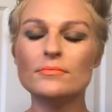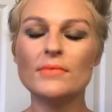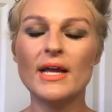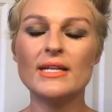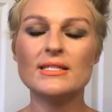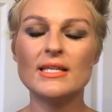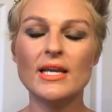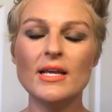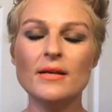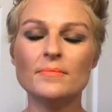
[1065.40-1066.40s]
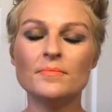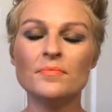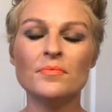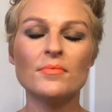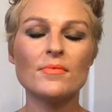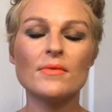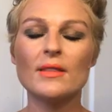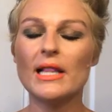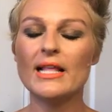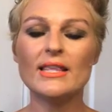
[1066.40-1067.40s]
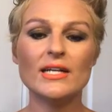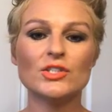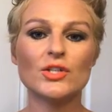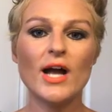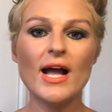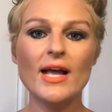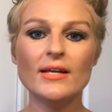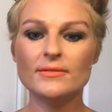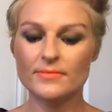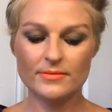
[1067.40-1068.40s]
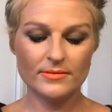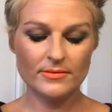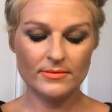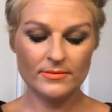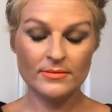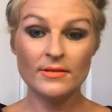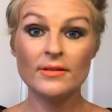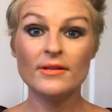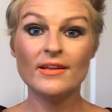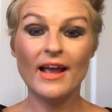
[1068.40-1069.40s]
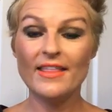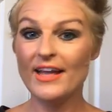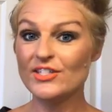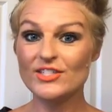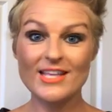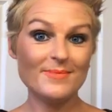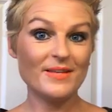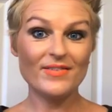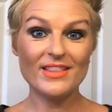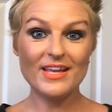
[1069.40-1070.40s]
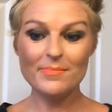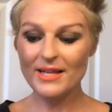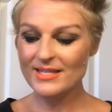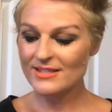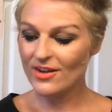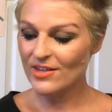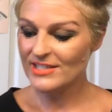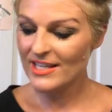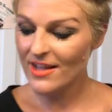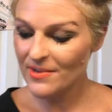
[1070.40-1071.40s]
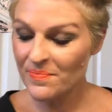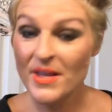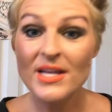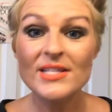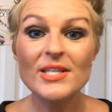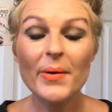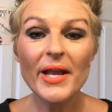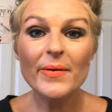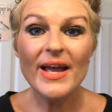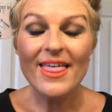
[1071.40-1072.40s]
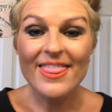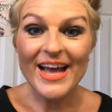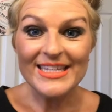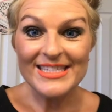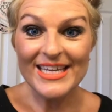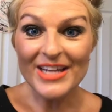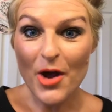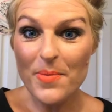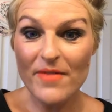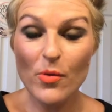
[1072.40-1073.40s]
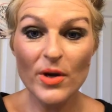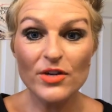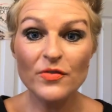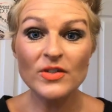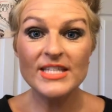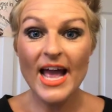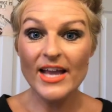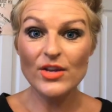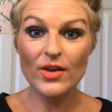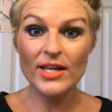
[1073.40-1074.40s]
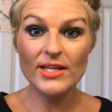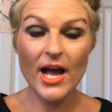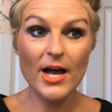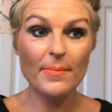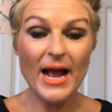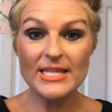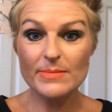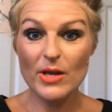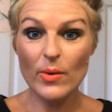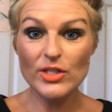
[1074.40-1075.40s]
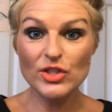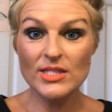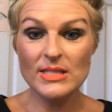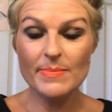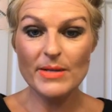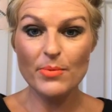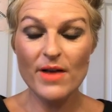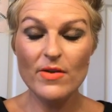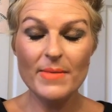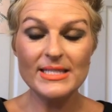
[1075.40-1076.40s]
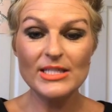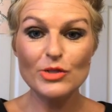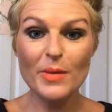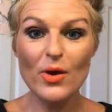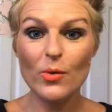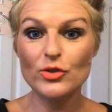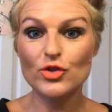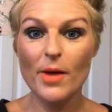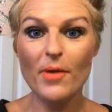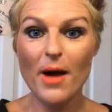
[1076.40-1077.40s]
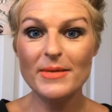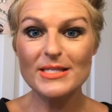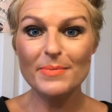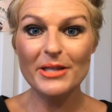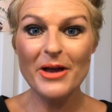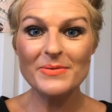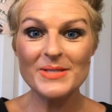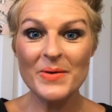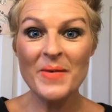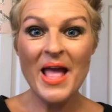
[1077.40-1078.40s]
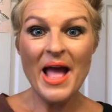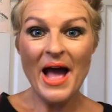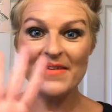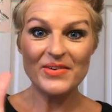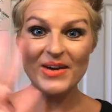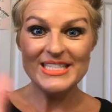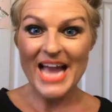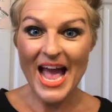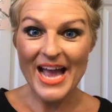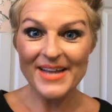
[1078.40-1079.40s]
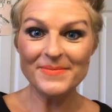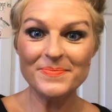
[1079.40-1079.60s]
and a T, let that dry, and that just keeps everything in place all day long. So anyway, that's it. Hope you have a wonderful day. You can ask me questions, private message me, or drop comments below. So have a great day.